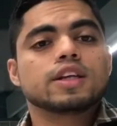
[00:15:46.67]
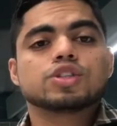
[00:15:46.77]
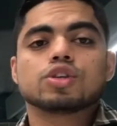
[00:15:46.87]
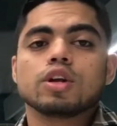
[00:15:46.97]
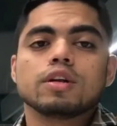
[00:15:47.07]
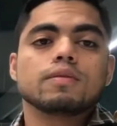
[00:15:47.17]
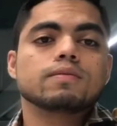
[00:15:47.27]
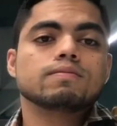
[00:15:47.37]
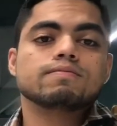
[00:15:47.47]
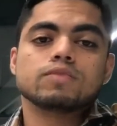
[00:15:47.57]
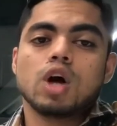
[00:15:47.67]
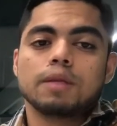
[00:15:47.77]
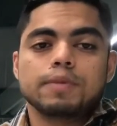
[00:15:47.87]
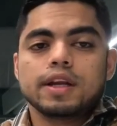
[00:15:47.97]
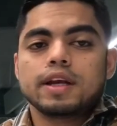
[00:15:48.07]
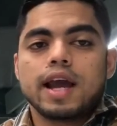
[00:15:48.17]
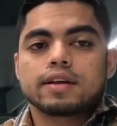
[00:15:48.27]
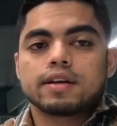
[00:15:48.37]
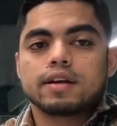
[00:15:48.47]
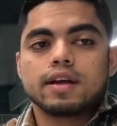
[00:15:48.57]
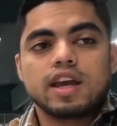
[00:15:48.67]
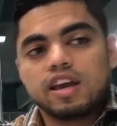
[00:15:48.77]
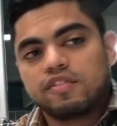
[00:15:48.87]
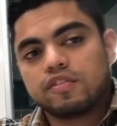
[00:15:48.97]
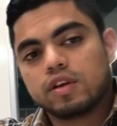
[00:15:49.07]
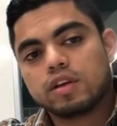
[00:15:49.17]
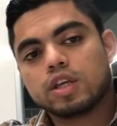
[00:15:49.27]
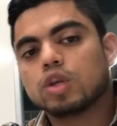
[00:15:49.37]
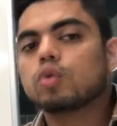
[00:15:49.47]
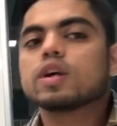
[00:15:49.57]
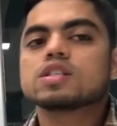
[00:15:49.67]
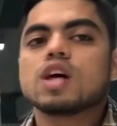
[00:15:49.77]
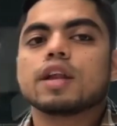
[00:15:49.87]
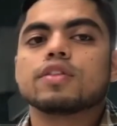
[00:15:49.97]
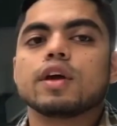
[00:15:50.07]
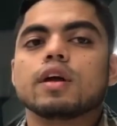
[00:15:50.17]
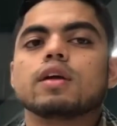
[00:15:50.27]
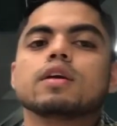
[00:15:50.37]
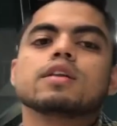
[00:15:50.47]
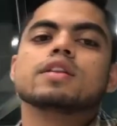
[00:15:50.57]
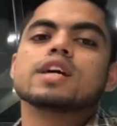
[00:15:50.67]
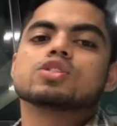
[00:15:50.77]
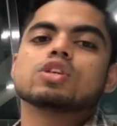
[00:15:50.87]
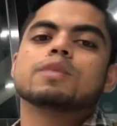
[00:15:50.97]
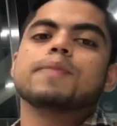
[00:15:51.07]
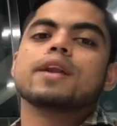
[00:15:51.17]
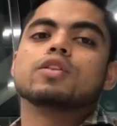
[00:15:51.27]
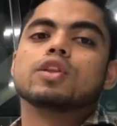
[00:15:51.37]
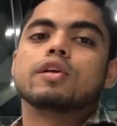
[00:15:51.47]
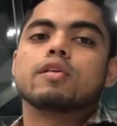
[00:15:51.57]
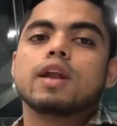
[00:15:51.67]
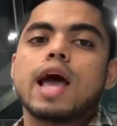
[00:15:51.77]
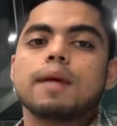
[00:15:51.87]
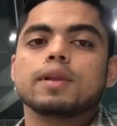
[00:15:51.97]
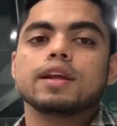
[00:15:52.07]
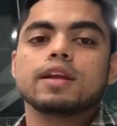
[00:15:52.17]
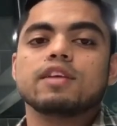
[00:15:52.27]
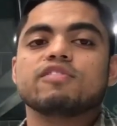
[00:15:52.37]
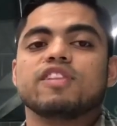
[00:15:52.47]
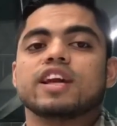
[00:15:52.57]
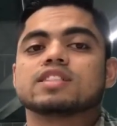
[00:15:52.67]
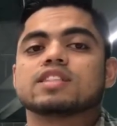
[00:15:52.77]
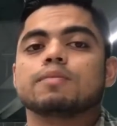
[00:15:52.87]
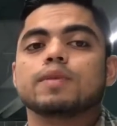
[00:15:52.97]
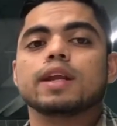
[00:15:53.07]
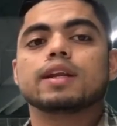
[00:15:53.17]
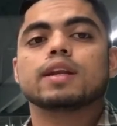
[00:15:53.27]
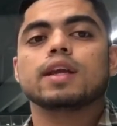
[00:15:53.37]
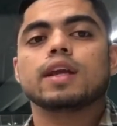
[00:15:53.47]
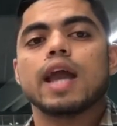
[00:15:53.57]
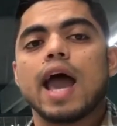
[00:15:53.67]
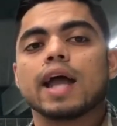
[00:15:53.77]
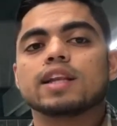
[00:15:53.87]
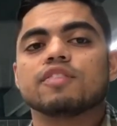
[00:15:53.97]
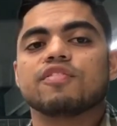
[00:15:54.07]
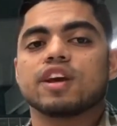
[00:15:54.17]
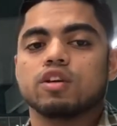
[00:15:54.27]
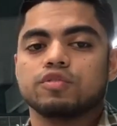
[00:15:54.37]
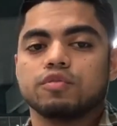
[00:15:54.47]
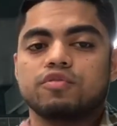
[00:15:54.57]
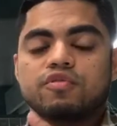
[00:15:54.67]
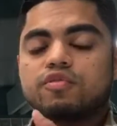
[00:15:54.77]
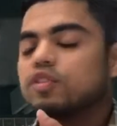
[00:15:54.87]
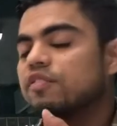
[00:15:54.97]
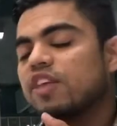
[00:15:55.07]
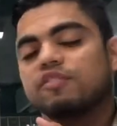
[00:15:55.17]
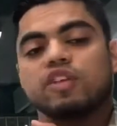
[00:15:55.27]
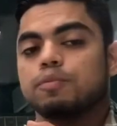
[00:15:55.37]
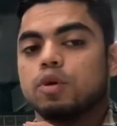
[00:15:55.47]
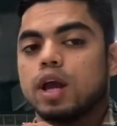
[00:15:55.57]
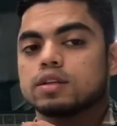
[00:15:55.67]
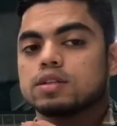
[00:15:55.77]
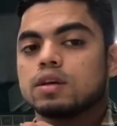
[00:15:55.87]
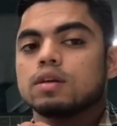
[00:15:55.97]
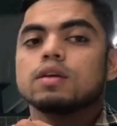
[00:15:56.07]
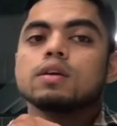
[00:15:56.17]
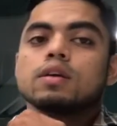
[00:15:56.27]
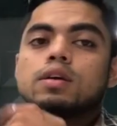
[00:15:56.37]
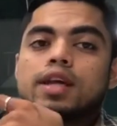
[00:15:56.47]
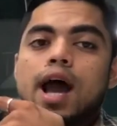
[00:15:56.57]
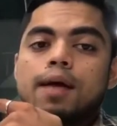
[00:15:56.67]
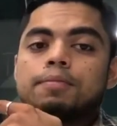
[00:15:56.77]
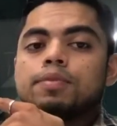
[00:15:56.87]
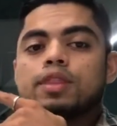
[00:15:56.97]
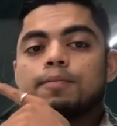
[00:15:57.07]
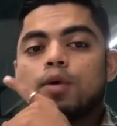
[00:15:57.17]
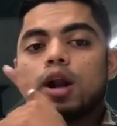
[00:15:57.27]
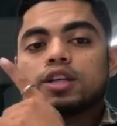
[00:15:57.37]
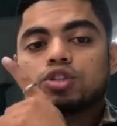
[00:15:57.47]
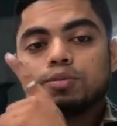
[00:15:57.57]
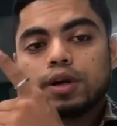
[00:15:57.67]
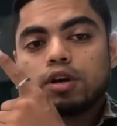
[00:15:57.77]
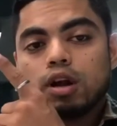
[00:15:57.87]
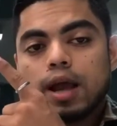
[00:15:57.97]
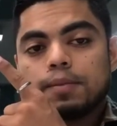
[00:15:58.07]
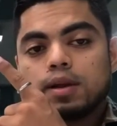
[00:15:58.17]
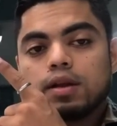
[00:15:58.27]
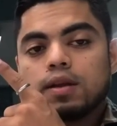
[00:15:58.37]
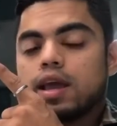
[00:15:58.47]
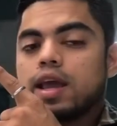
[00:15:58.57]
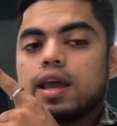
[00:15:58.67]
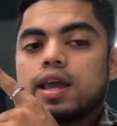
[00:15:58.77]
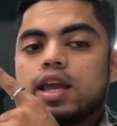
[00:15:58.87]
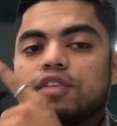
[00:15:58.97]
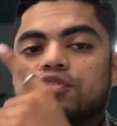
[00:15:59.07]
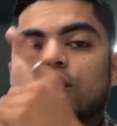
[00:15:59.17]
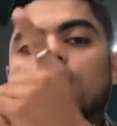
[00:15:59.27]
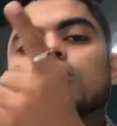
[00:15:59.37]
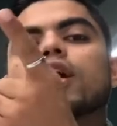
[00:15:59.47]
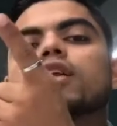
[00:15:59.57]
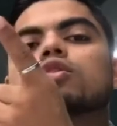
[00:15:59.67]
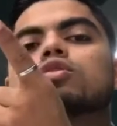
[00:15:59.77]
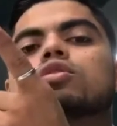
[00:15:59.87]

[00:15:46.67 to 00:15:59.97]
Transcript: should not be neglected. If Q is not there, that should depend on the reliability, flexibility, and defect-free products. Yeah, the product should be reliable. If you're going to